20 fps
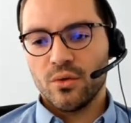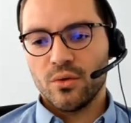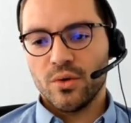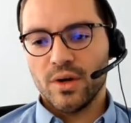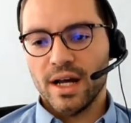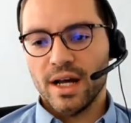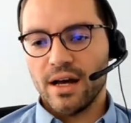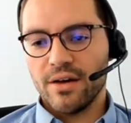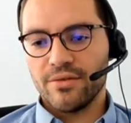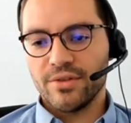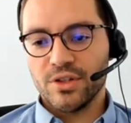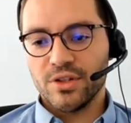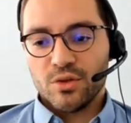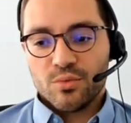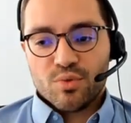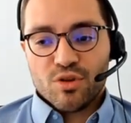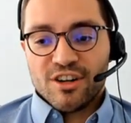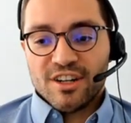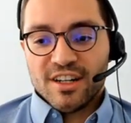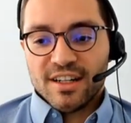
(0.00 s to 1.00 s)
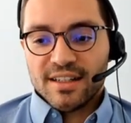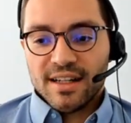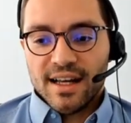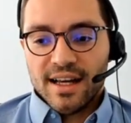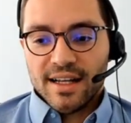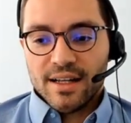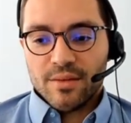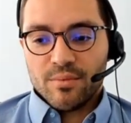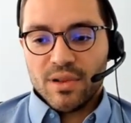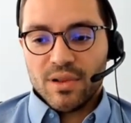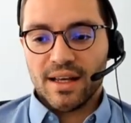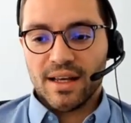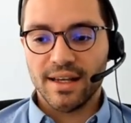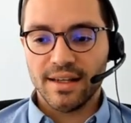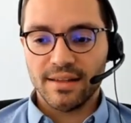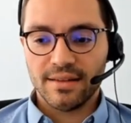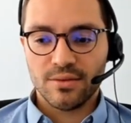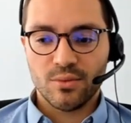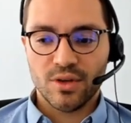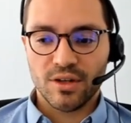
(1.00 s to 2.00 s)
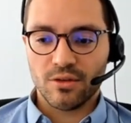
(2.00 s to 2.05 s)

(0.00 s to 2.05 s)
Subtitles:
We have a new product line in place.